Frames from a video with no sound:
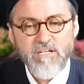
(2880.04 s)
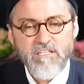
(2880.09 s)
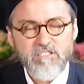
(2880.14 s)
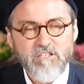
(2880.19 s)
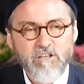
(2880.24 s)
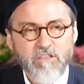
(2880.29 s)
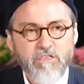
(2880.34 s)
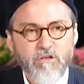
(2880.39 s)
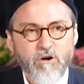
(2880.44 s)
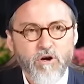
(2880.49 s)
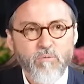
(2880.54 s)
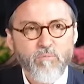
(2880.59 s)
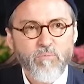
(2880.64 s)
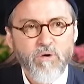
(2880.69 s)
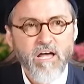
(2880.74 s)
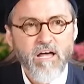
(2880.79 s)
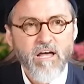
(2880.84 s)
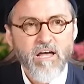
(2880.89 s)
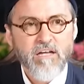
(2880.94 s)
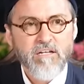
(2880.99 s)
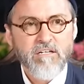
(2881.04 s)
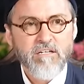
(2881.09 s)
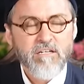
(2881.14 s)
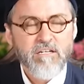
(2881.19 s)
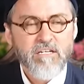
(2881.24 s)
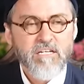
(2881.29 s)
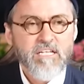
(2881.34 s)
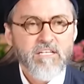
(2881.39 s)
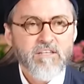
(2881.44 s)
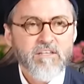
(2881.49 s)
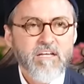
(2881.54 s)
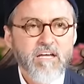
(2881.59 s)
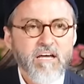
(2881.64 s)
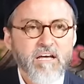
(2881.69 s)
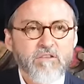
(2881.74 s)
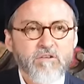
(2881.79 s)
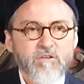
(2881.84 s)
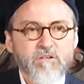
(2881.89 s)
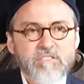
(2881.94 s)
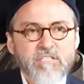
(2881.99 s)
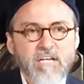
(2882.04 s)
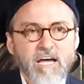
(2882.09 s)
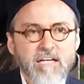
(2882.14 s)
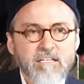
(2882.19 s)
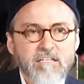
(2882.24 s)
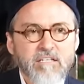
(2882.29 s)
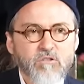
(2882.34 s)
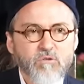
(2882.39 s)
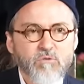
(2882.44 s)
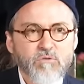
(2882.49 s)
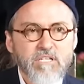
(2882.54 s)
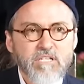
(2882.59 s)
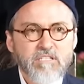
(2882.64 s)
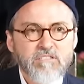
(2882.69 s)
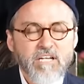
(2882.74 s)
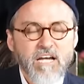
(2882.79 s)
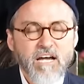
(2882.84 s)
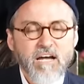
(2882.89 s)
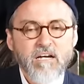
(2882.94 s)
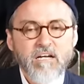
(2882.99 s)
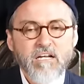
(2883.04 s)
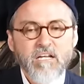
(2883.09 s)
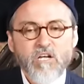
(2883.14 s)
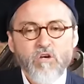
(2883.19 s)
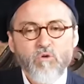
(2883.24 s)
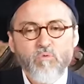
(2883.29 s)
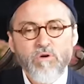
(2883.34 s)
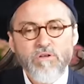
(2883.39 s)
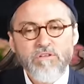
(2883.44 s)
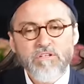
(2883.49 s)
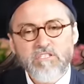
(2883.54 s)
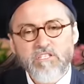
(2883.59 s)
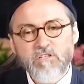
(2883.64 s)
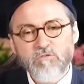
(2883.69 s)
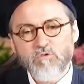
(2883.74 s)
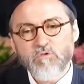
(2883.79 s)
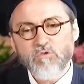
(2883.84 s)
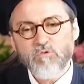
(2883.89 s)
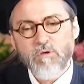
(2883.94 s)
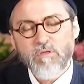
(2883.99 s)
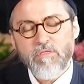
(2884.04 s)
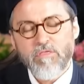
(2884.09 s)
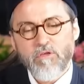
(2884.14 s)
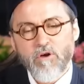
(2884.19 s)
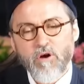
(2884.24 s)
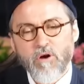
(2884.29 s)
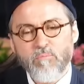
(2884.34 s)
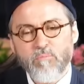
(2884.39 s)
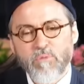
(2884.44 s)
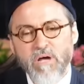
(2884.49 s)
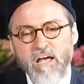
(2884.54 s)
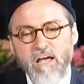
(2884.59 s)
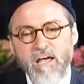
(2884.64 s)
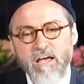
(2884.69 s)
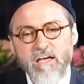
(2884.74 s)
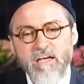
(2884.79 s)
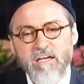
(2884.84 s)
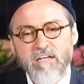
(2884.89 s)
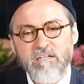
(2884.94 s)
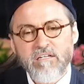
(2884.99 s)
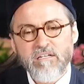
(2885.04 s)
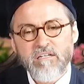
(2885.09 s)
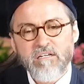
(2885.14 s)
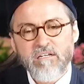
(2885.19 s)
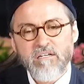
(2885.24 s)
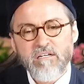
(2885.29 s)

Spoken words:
it's a thu'ban. In the other, it's hayatun tasa'a. Well, the difference between thu'ban,